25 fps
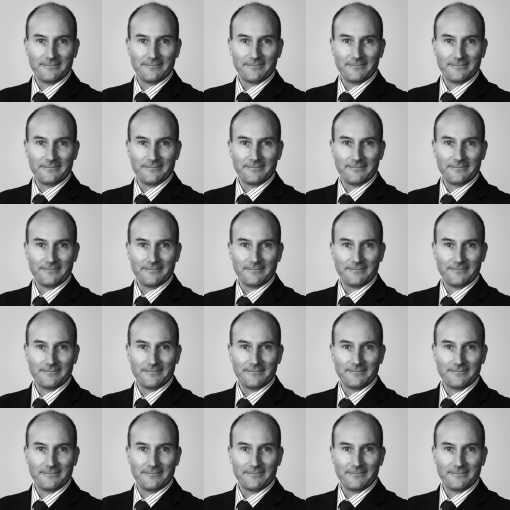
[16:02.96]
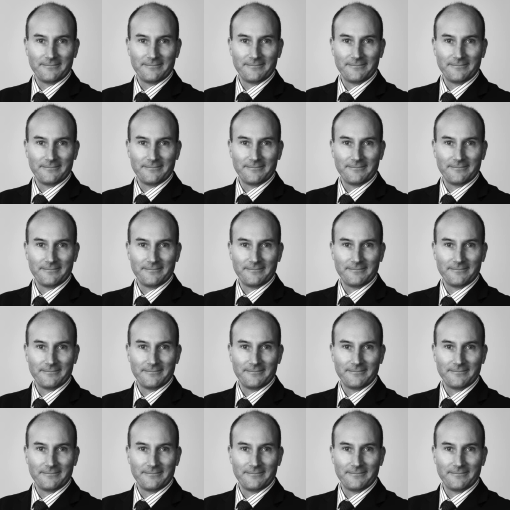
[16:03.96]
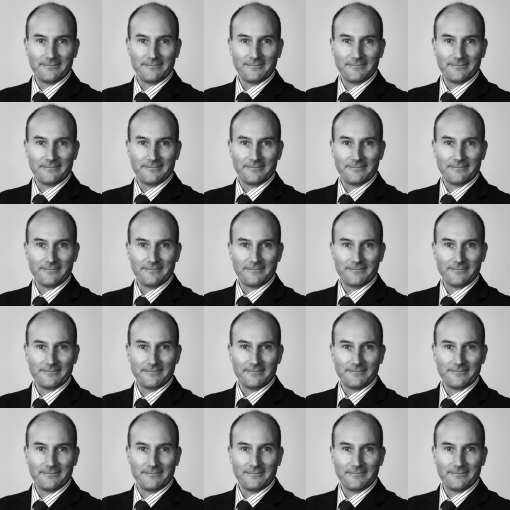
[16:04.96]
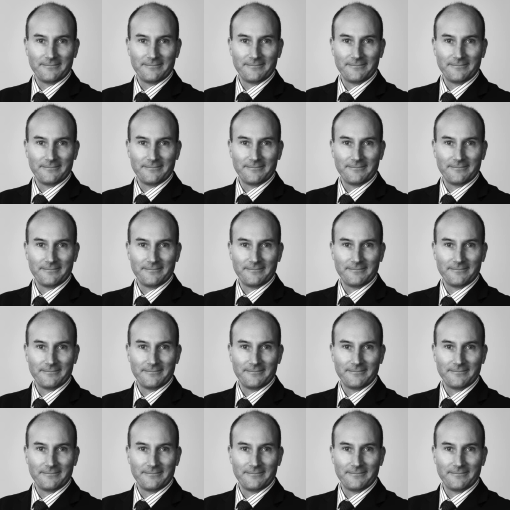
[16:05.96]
[no speech]